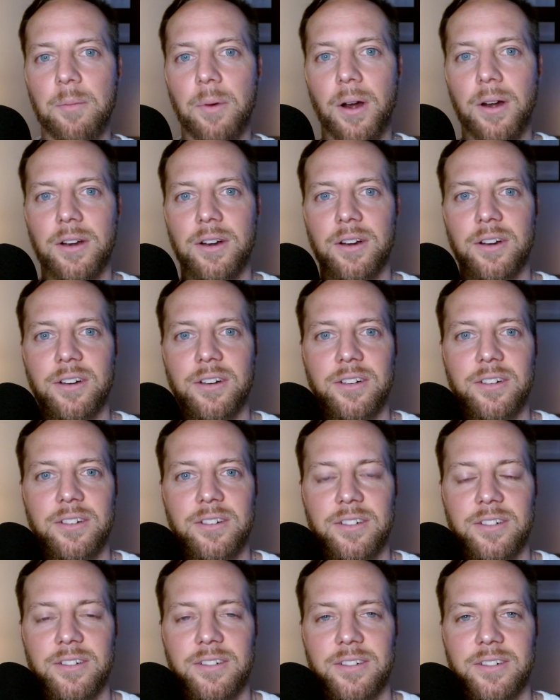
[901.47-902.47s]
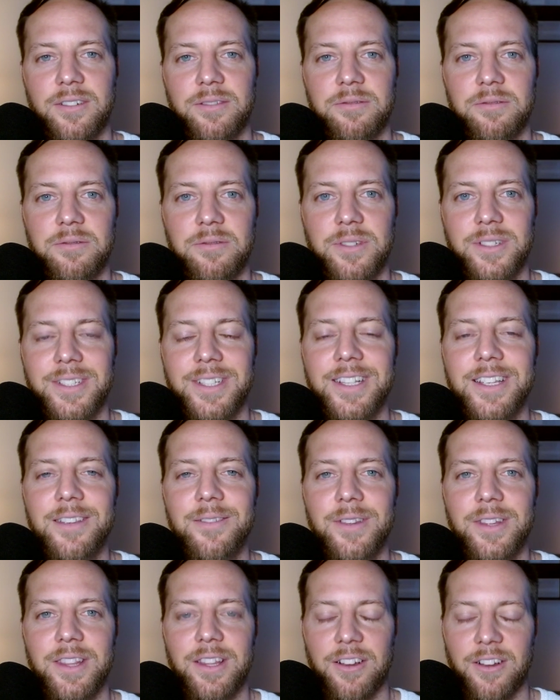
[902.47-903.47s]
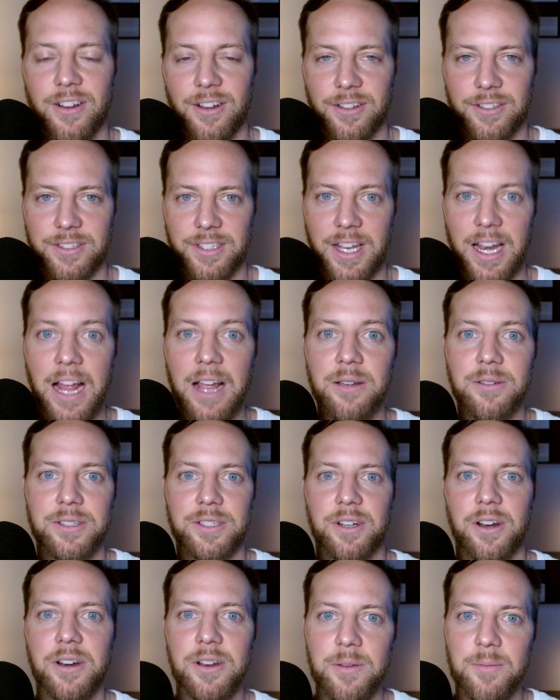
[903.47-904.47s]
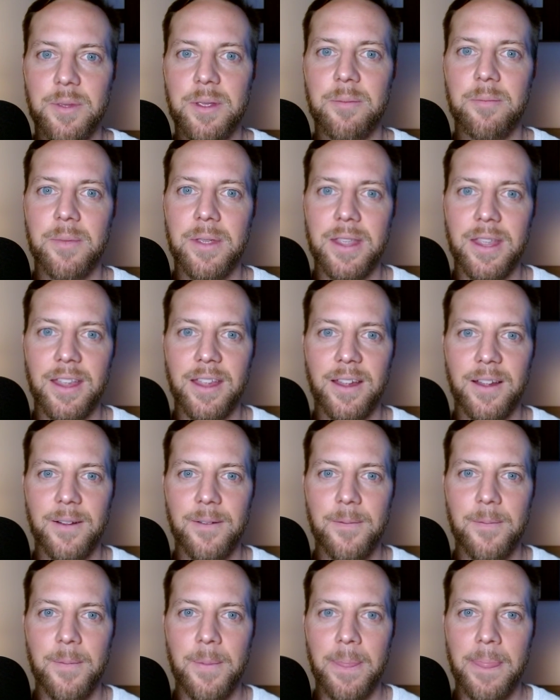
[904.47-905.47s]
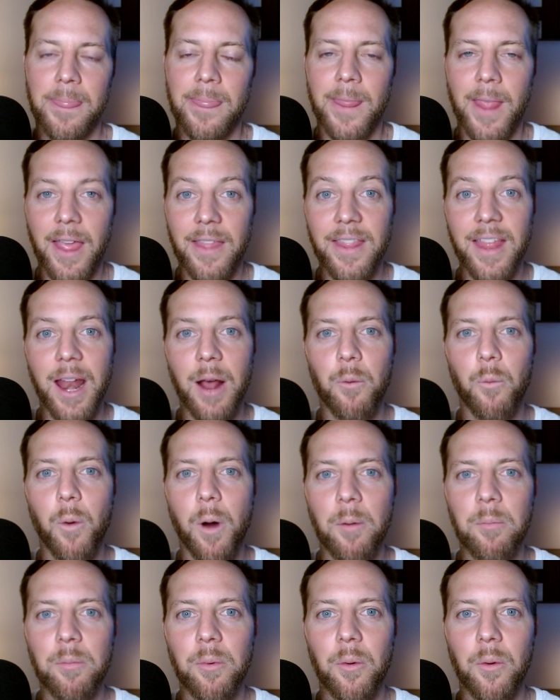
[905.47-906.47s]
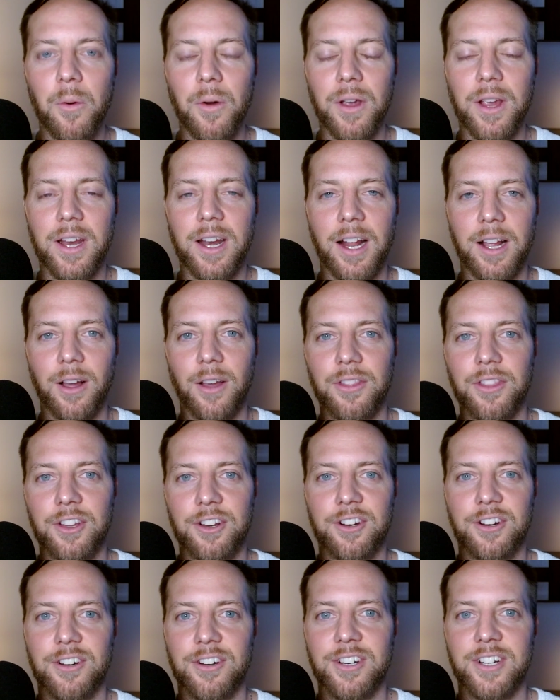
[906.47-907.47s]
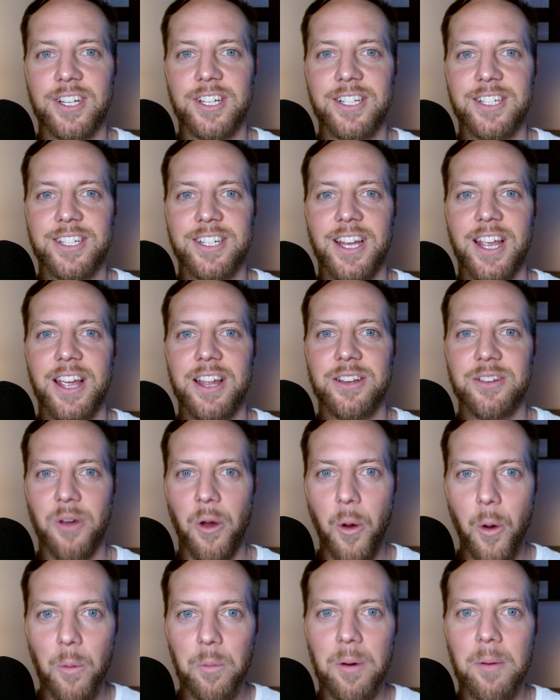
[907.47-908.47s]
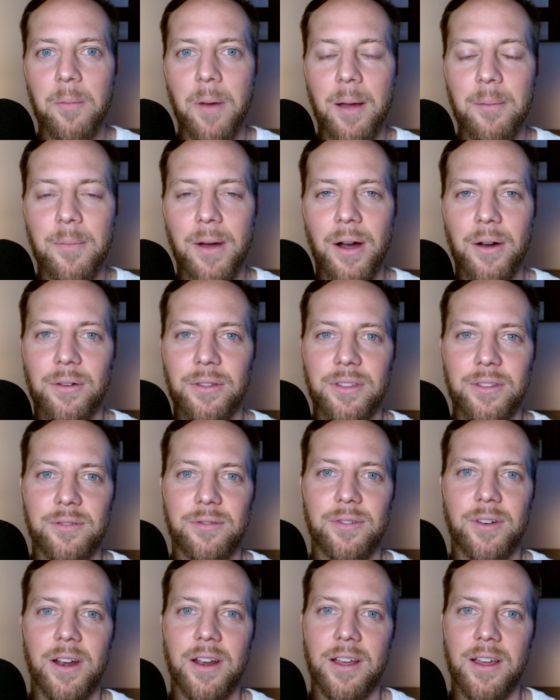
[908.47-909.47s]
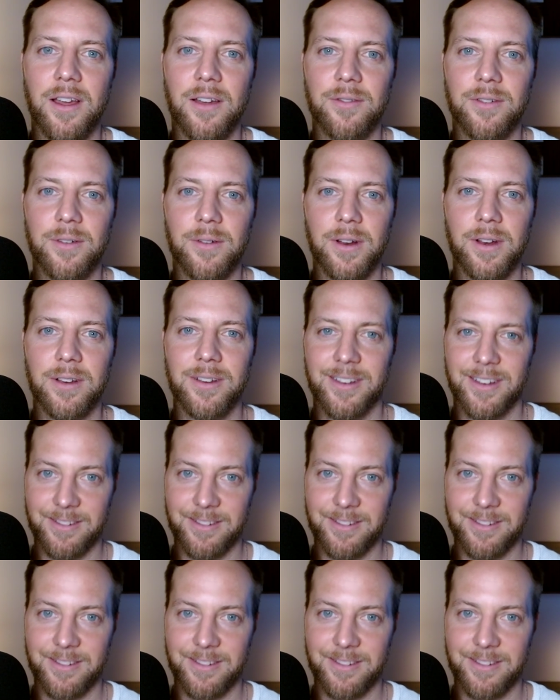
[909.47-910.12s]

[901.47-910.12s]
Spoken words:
partner was leaving the calls and I started to be me. And then at one point, I got the courage to open my mouth in front of everyone.